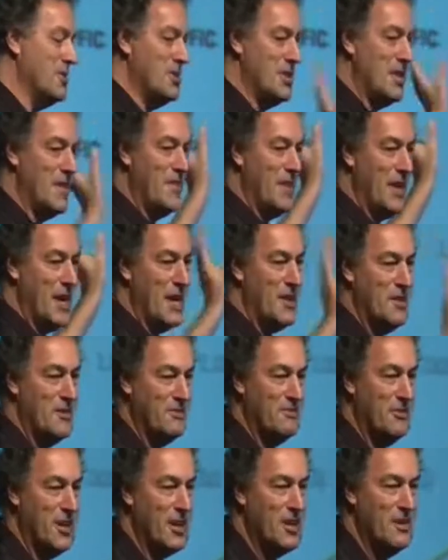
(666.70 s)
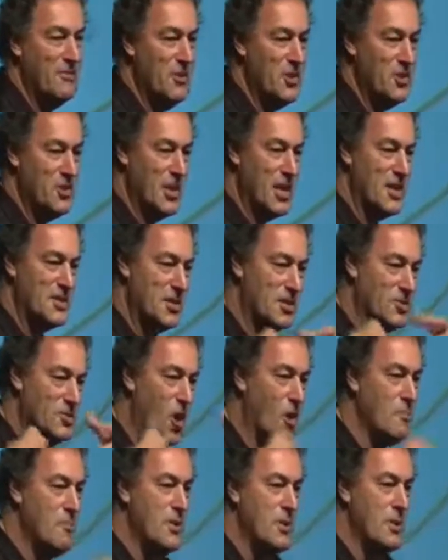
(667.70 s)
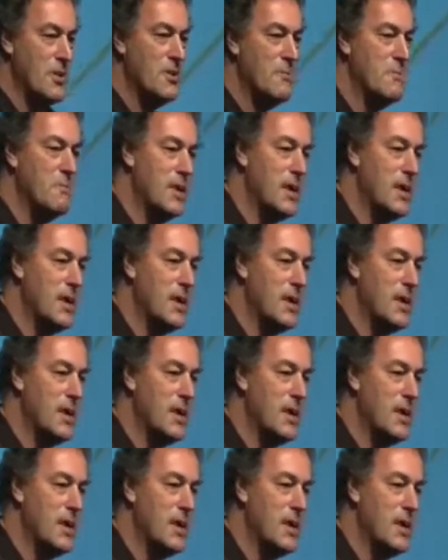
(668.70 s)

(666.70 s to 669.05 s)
seeing the end of television as a dominant